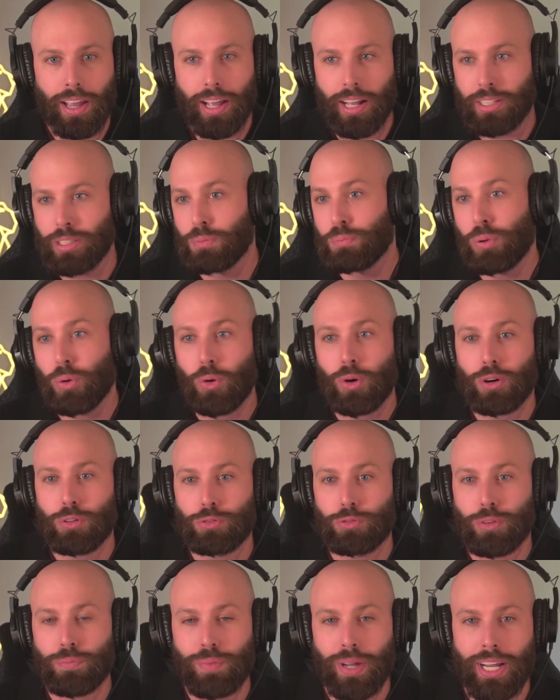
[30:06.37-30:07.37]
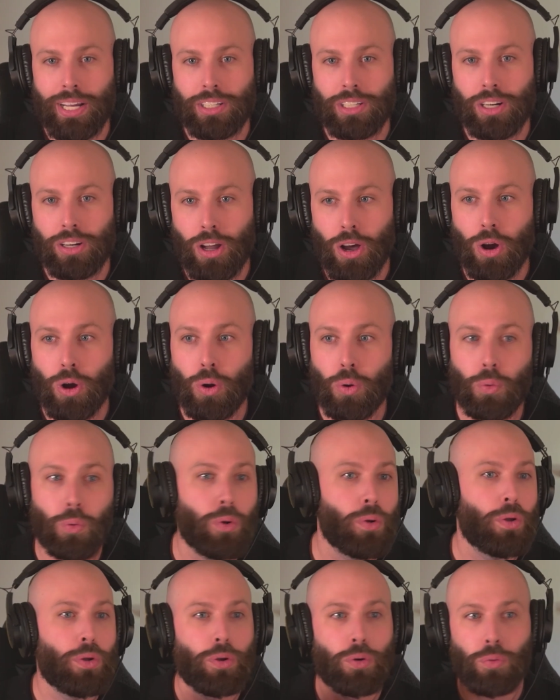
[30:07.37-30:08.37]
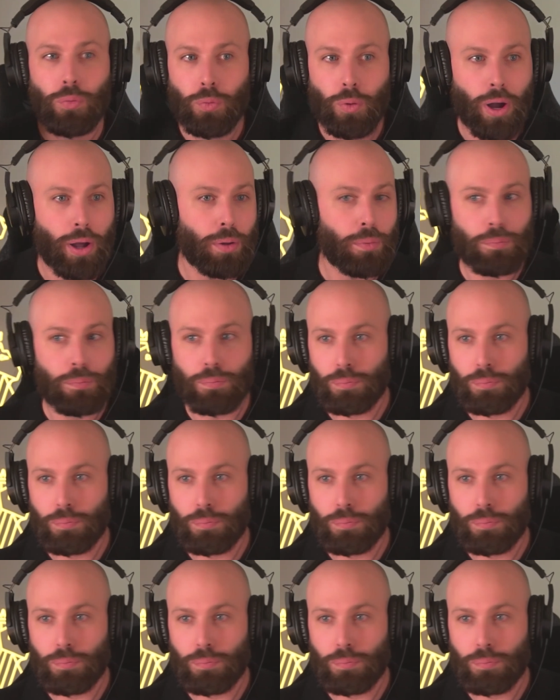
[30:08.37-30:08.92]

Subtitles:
It's important for me to know what